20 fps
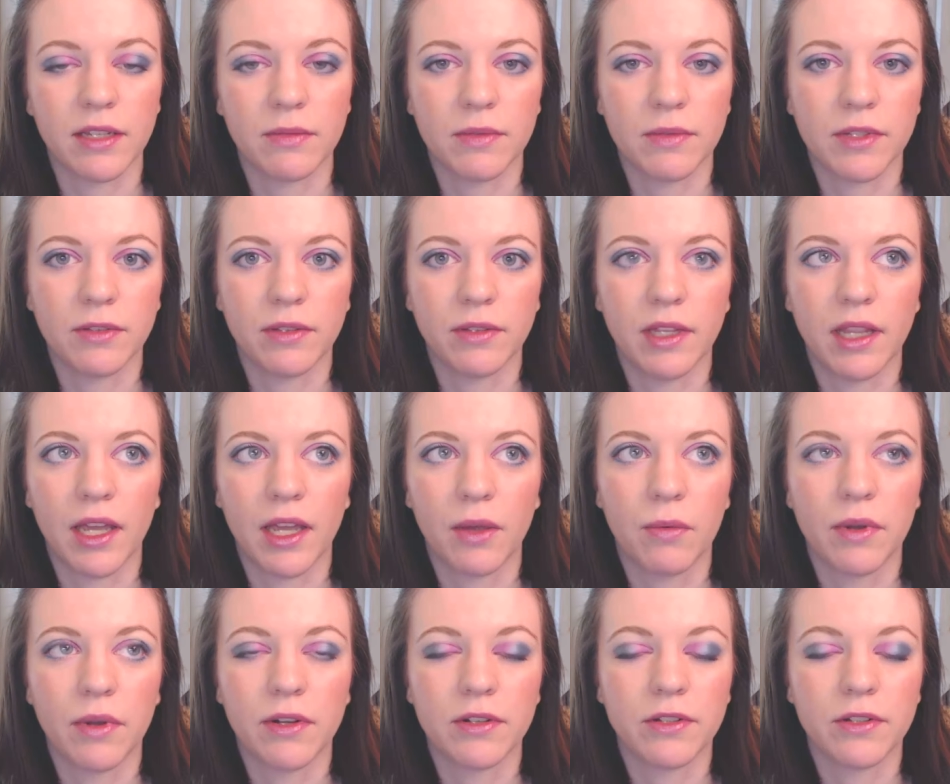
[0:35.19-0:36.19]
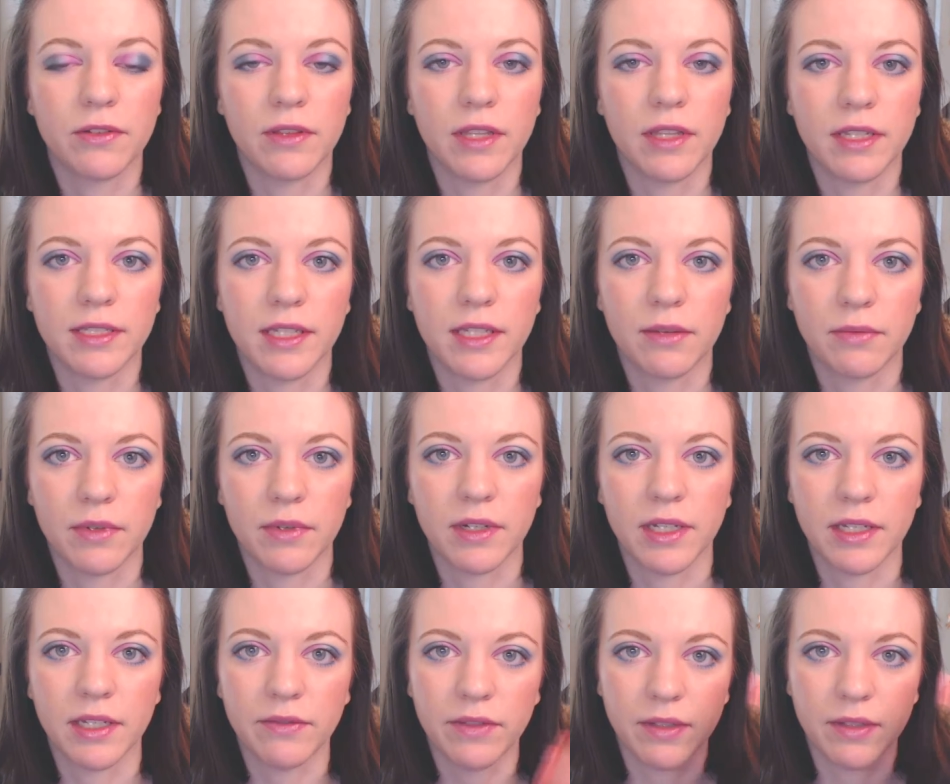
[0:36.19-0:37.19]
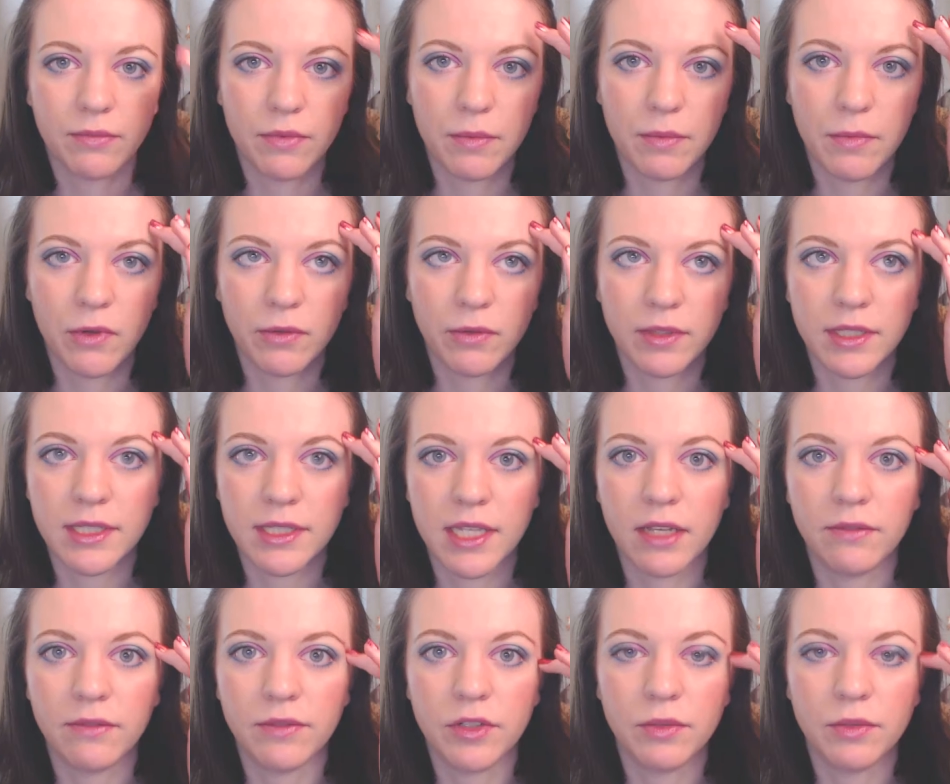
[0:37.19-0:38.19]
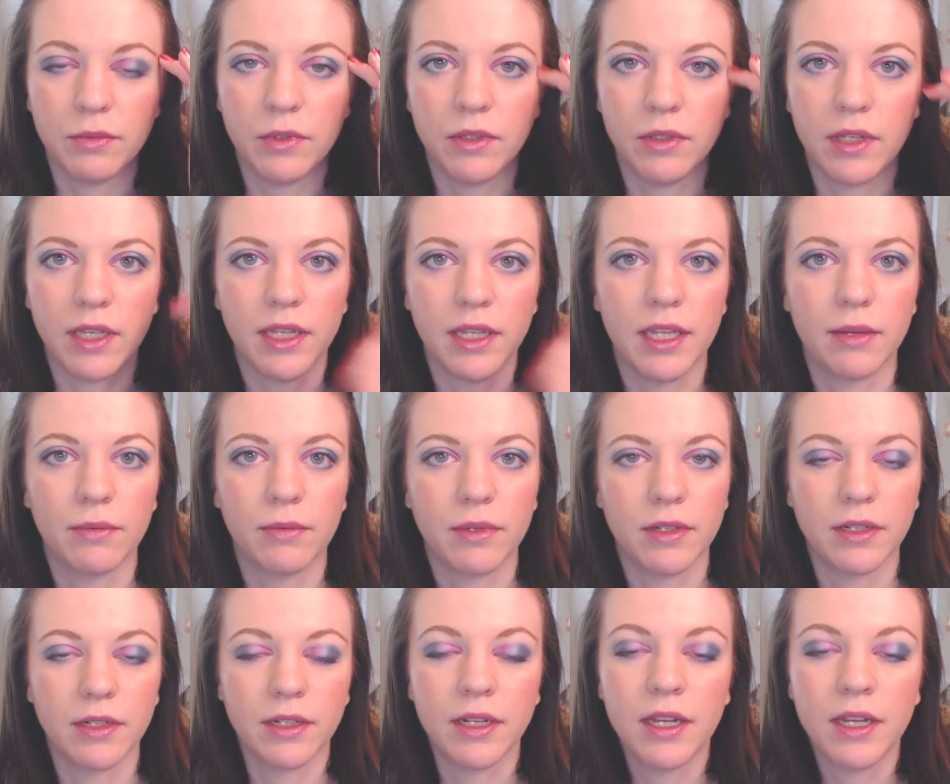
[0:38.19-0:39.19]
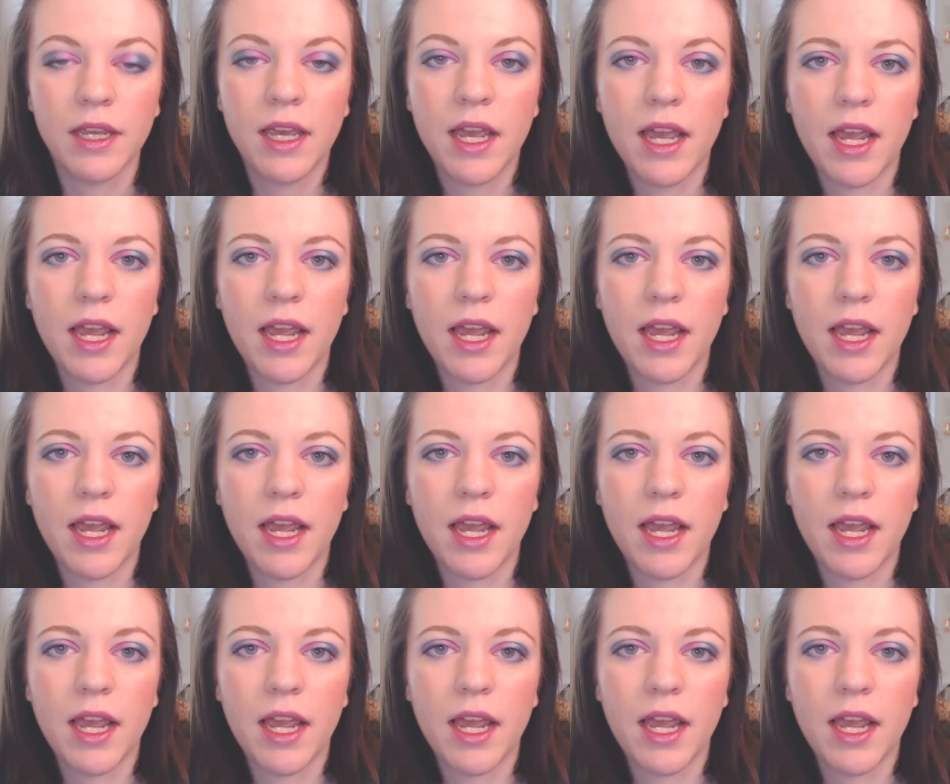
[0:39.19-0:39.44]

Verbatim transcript: There was only like one or two things that were even remotely salvageable, and they were,